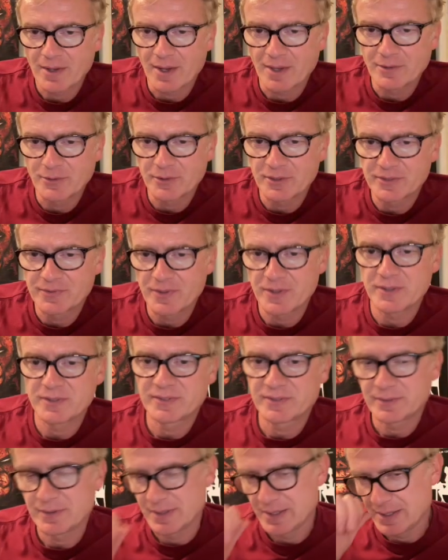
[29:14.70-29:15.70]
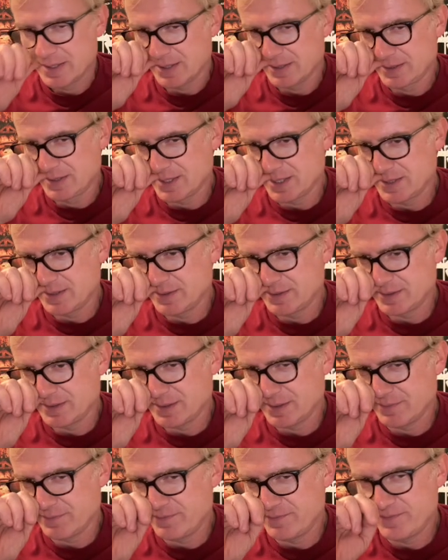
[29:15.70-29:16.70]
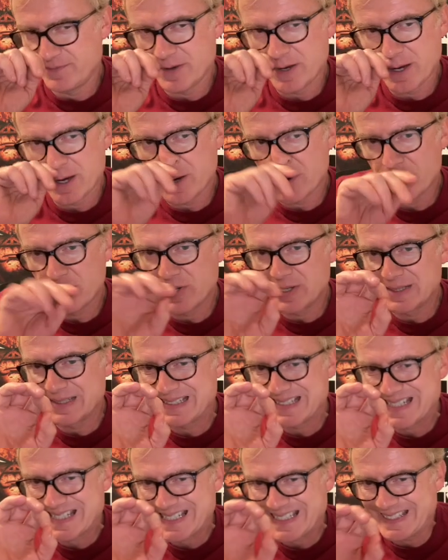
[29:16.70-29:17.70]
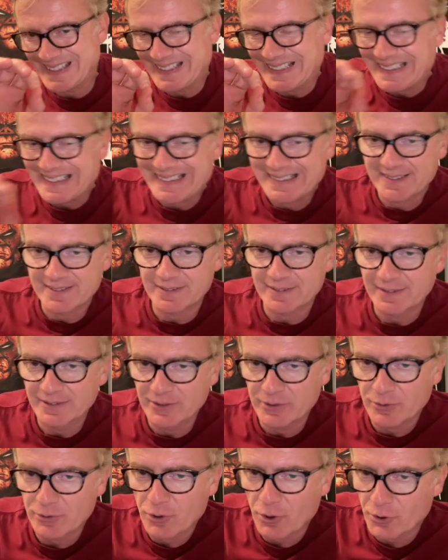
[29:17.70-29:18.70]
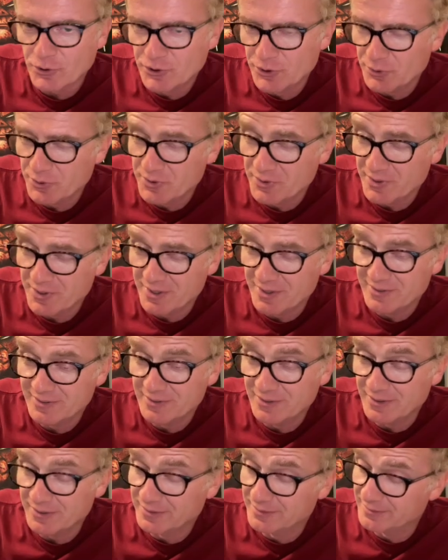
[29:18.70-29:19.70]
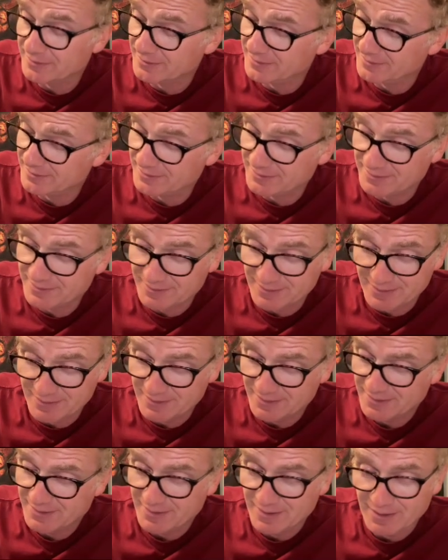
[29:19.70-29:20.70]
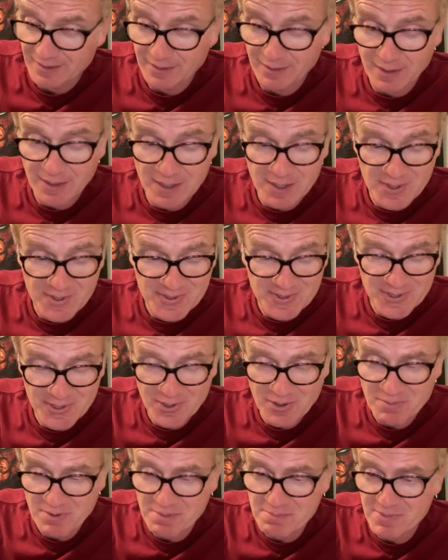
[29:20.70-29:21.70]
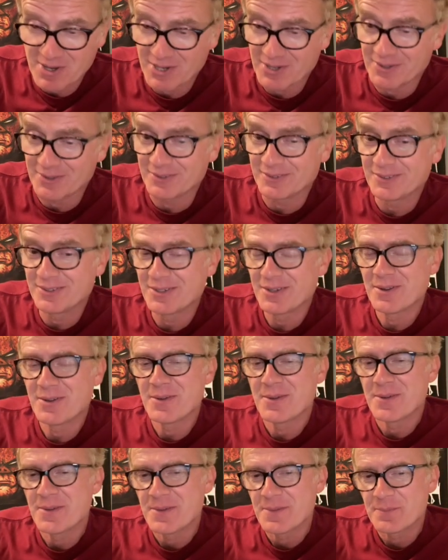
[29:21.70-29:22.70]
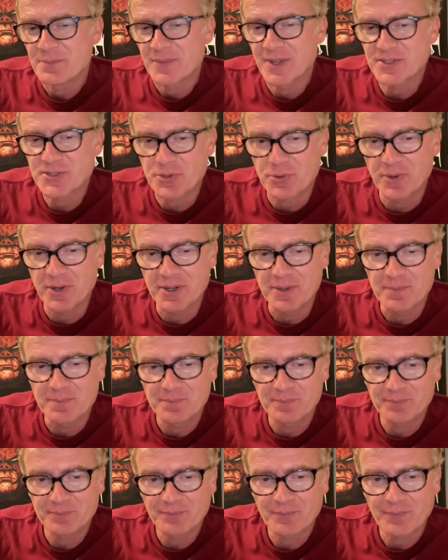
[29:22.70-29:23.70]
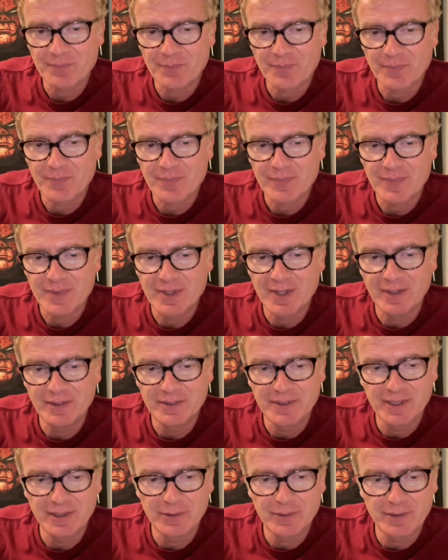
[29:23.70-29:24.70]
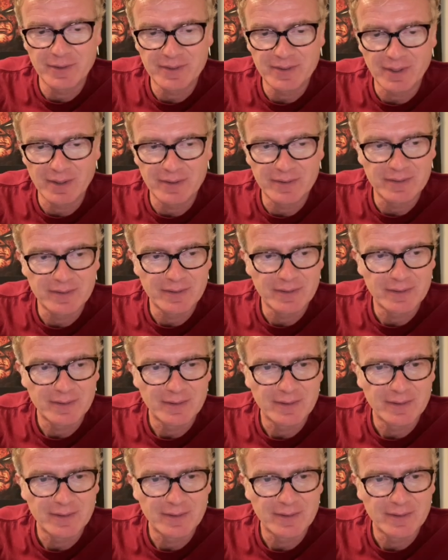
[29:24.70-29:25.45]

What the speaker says: Look at his face. Again, a very slight little cartoon there. He's like, last thing on my mind. That's great. Yeah, look at this, guys.